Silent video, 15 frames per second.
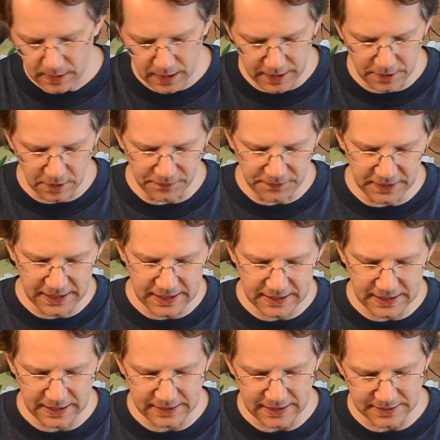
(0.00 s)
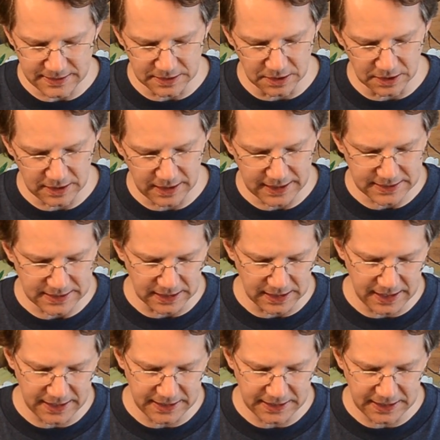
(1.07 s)
And it doesn't look like it's a
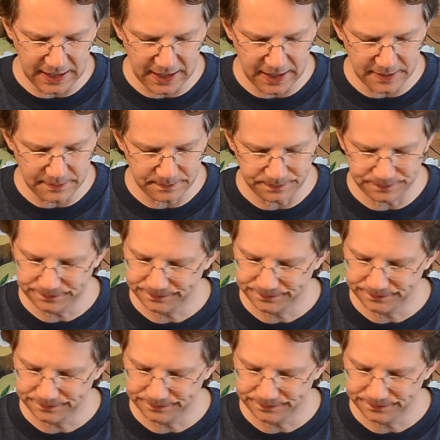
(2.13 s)
lined can.